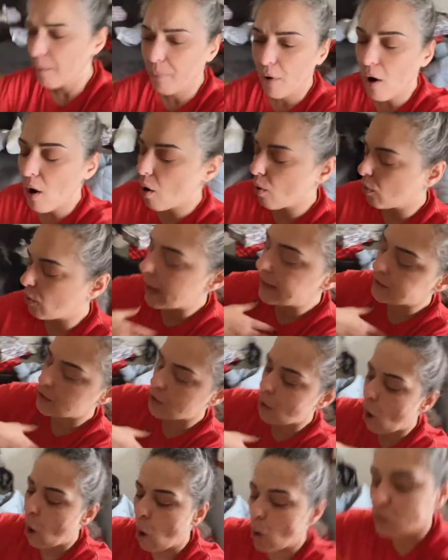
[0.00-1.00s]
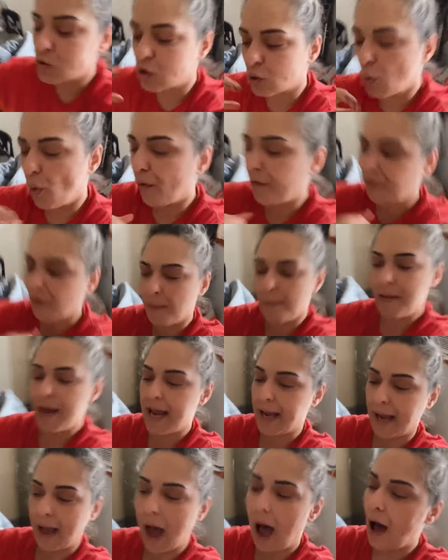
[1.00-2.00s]
Bro, it's old school for
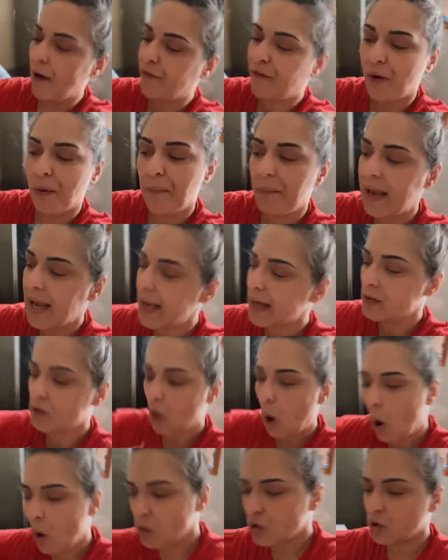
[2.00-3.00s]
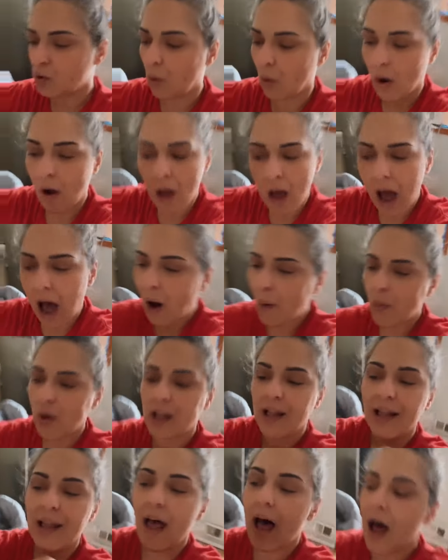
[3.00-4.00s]
me. For me, it's old school. I
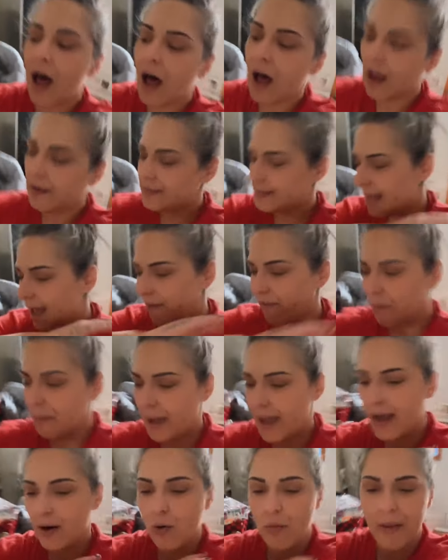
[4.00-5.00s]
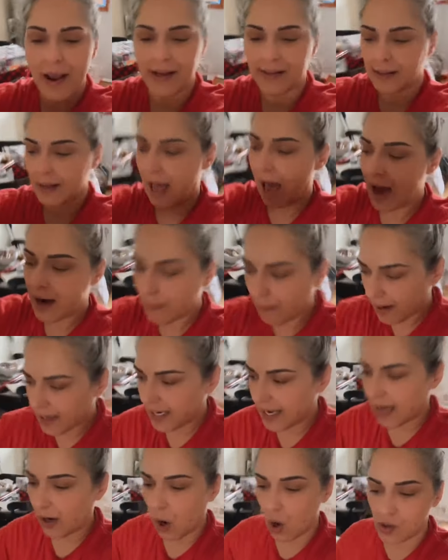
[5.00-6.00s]
would love to have a man who makes a lot of
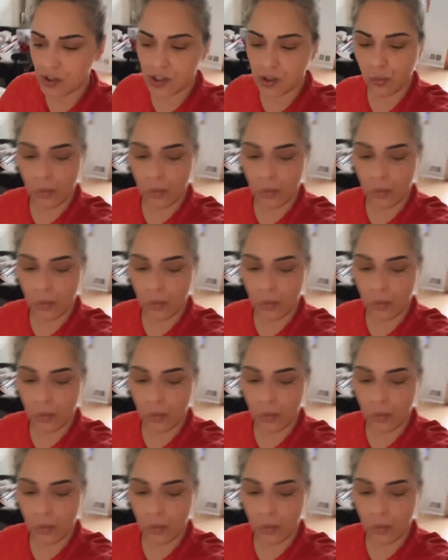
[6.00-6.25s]
money, goes to